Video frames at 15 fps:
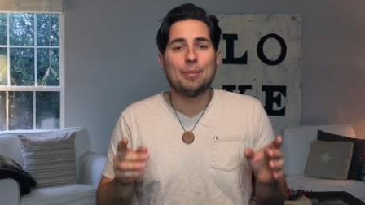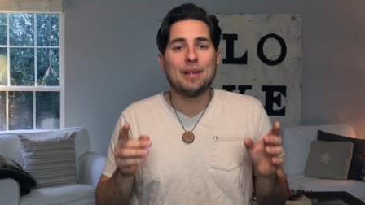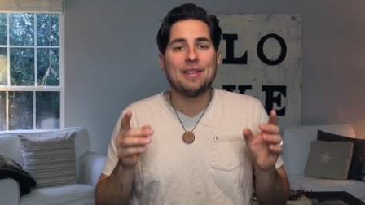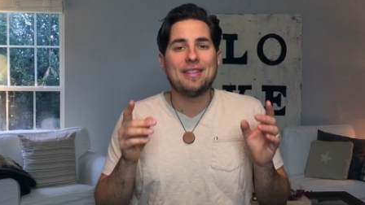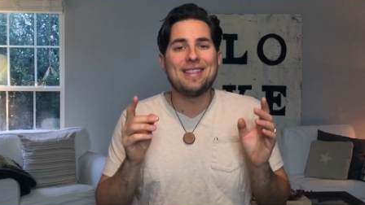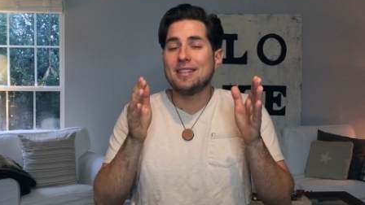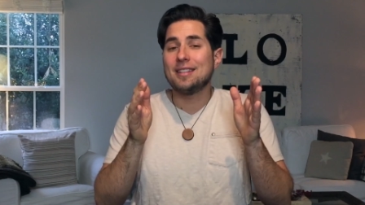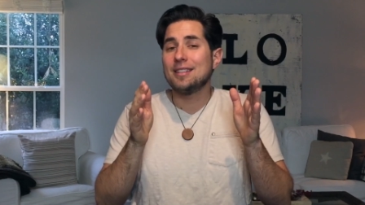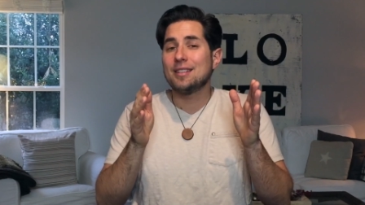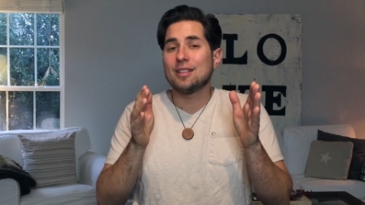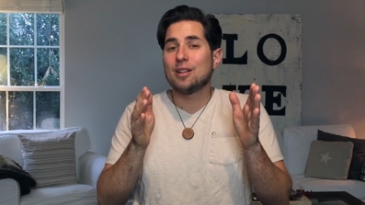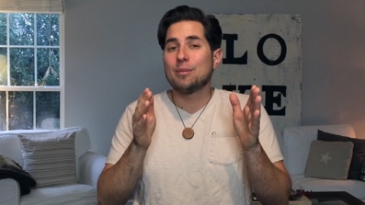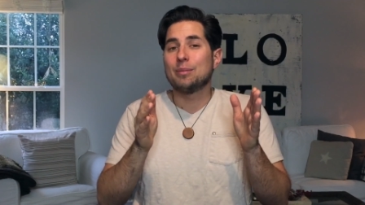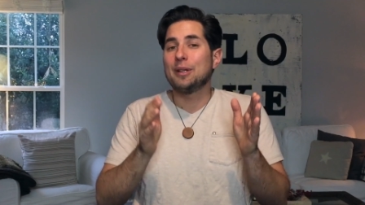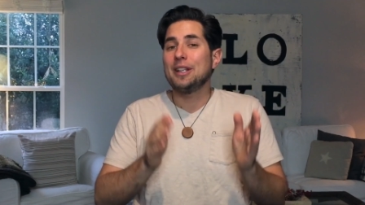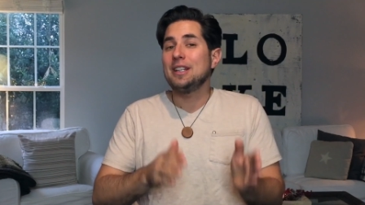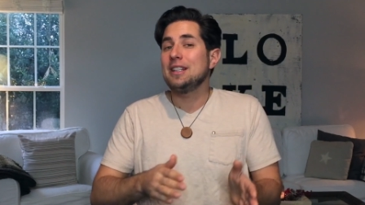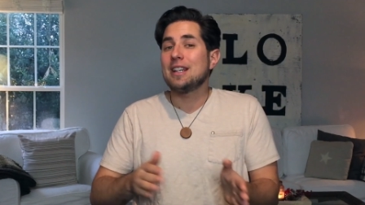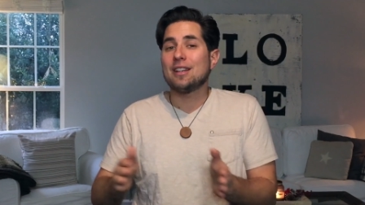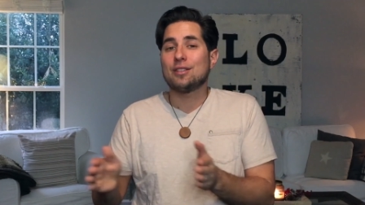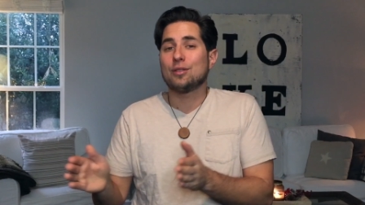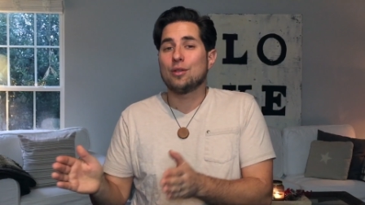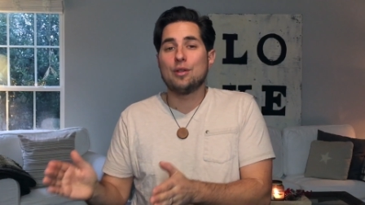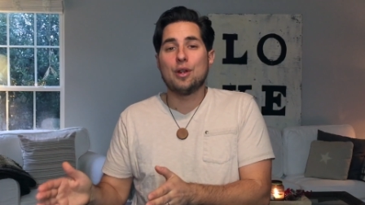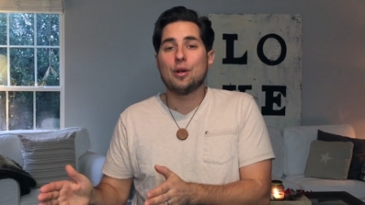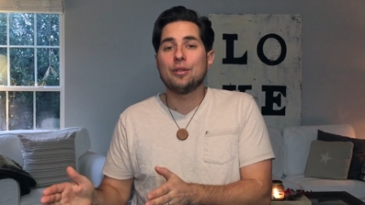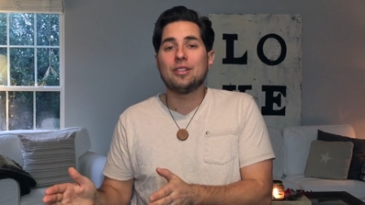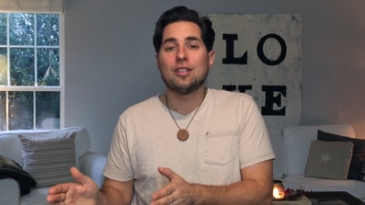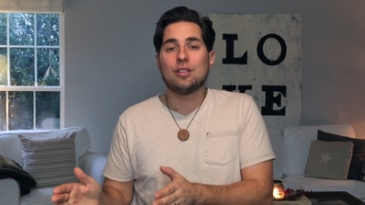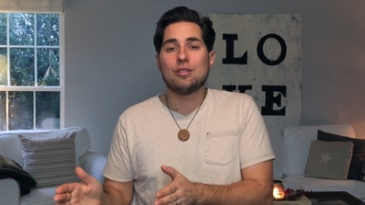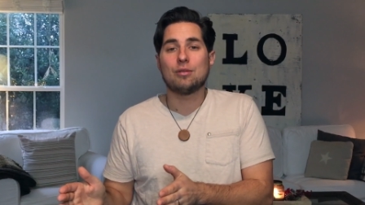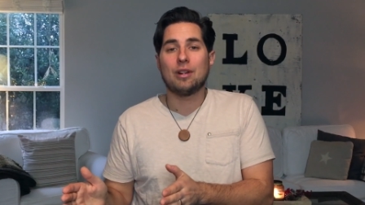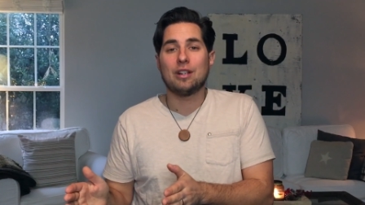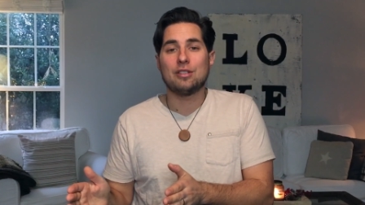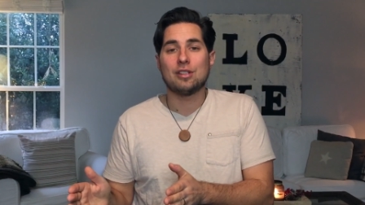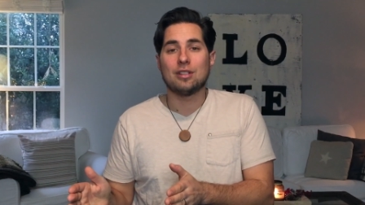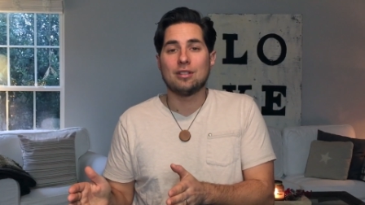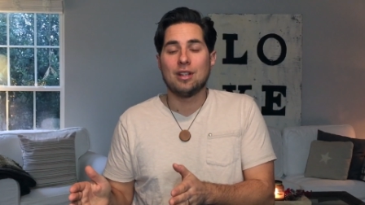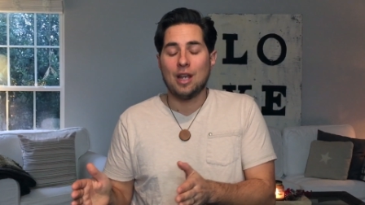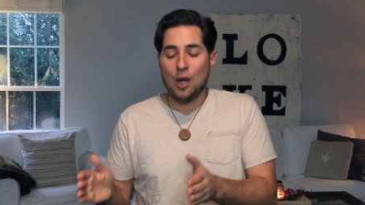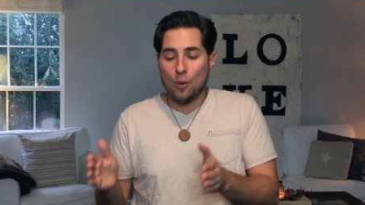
But this is a complete yes or no situation.